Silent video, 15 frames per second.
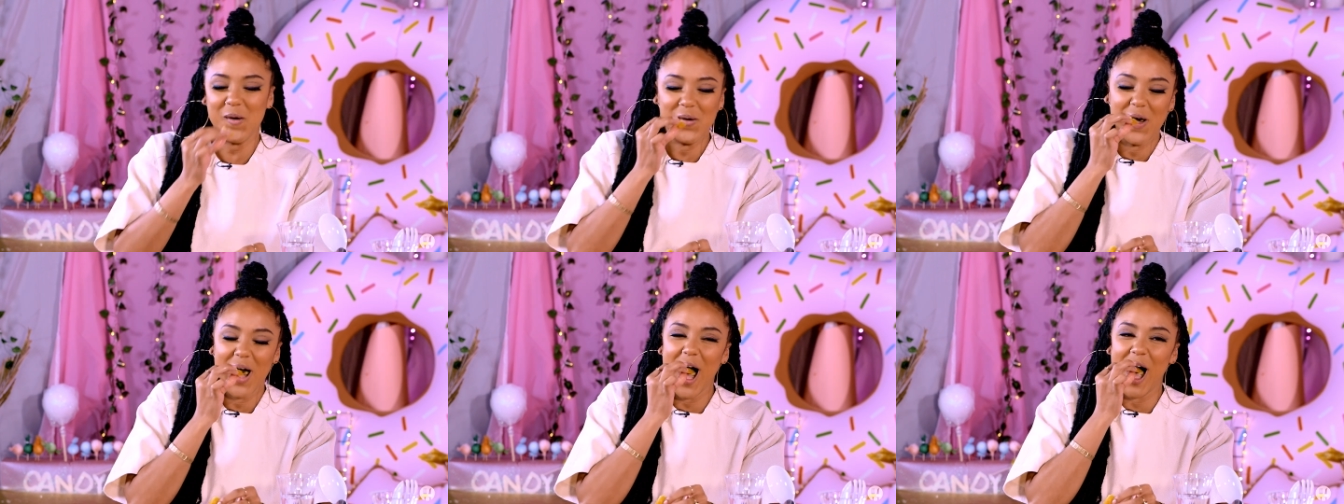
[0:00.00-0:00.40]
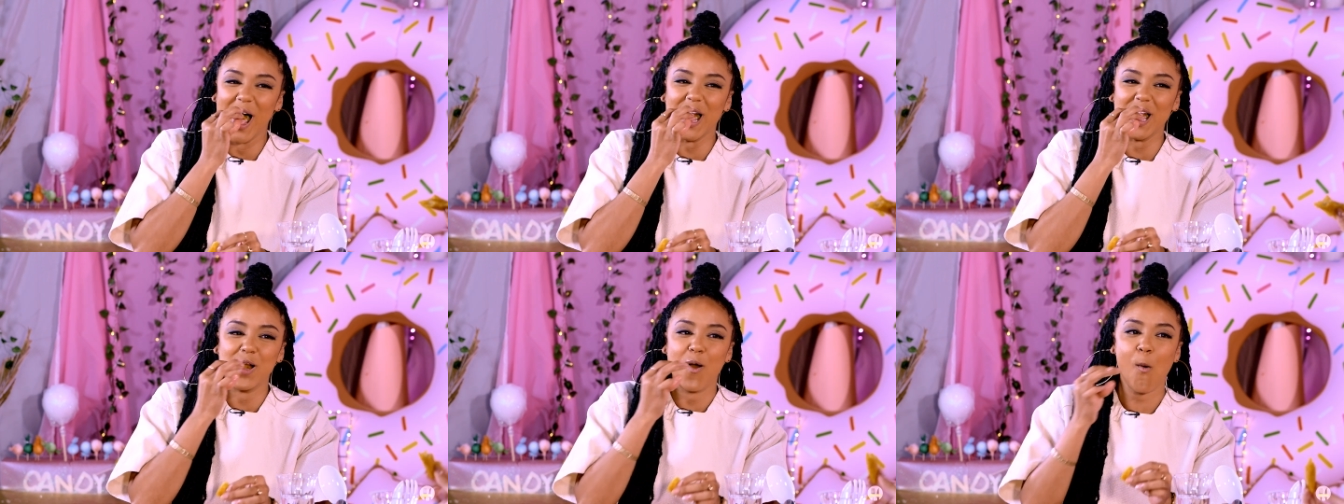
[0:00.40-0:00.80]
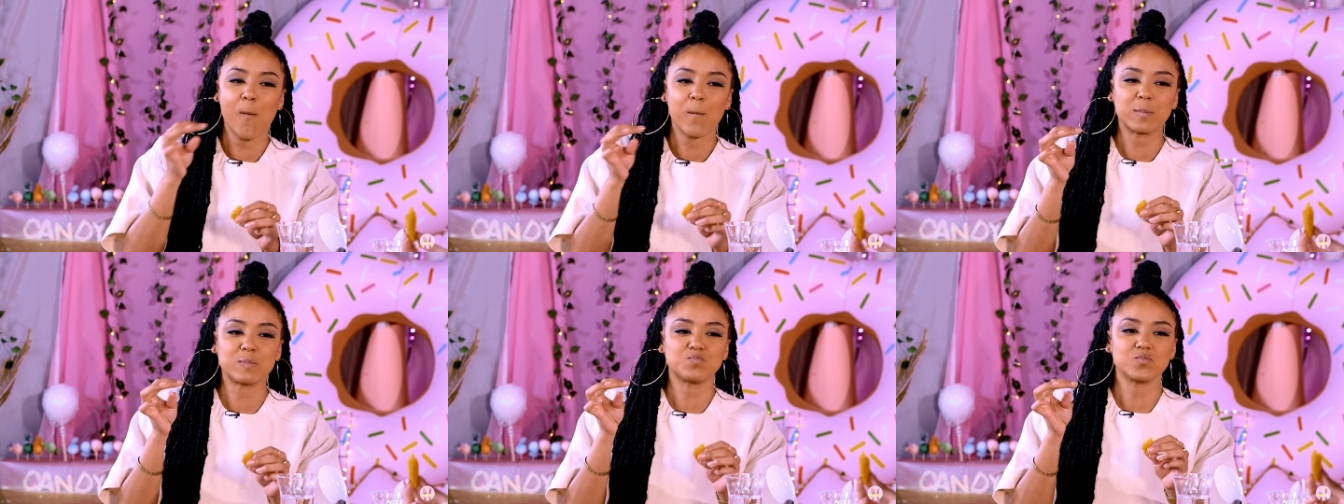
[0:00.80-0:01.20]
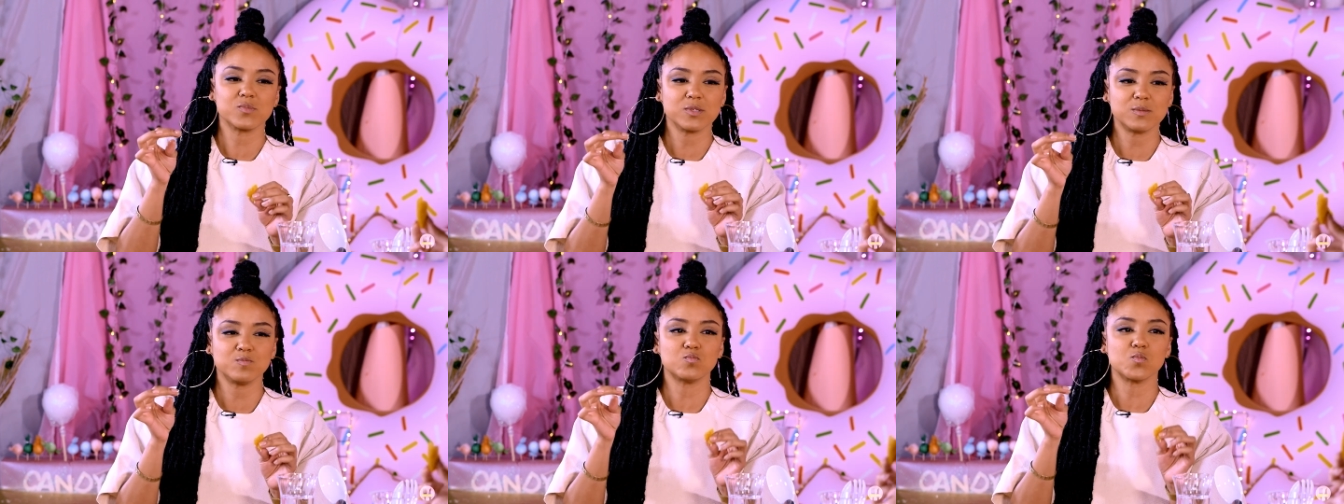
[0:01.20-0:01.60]
was so
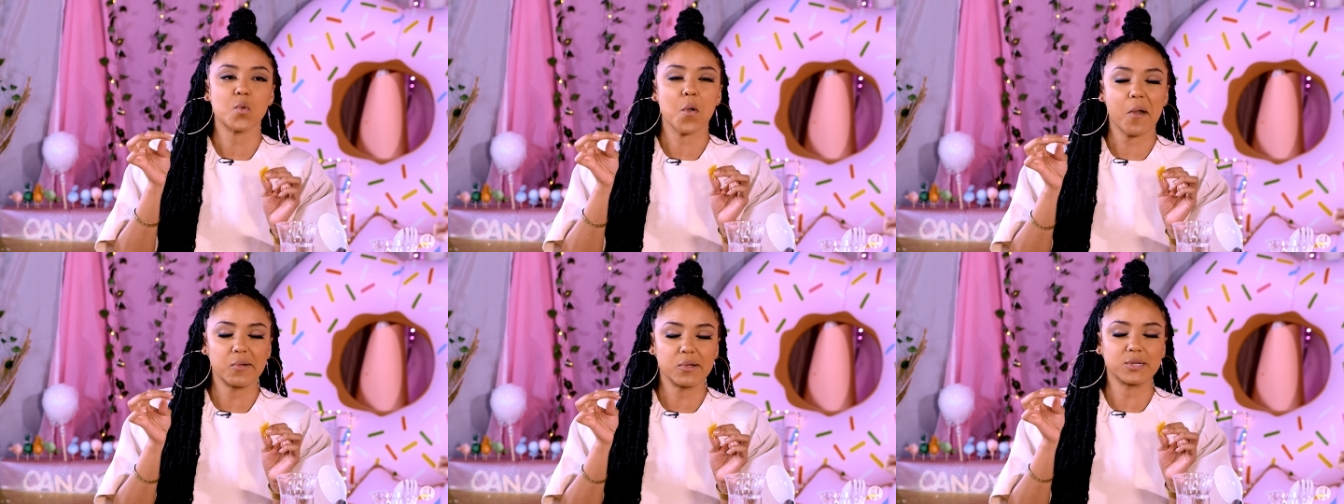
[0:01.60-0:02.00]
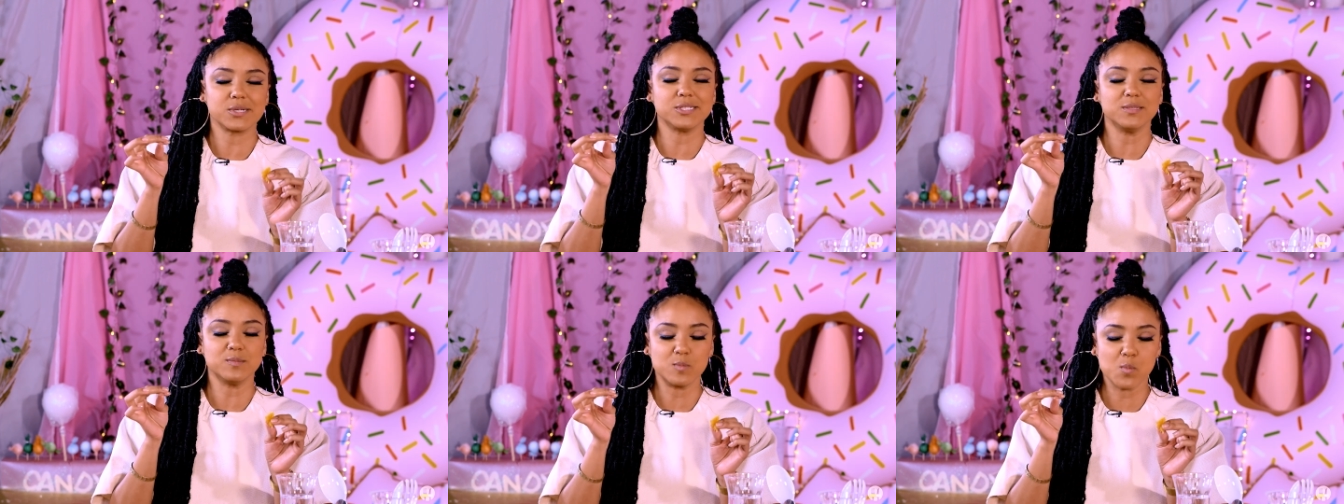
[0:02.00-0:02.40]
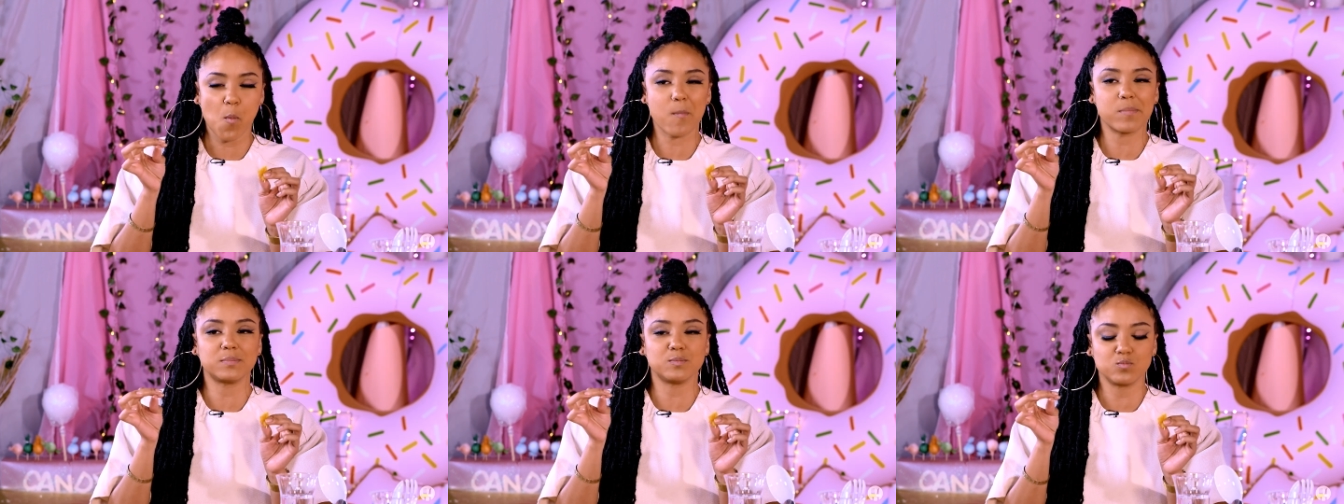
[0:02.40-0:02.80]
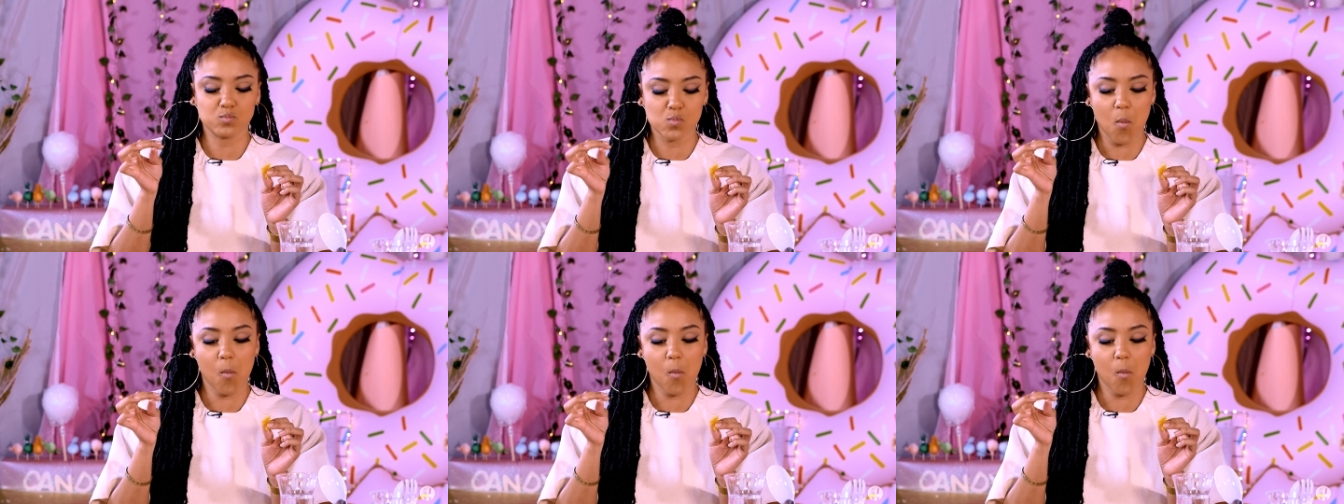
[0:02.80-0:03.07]
good. I like that. Mm.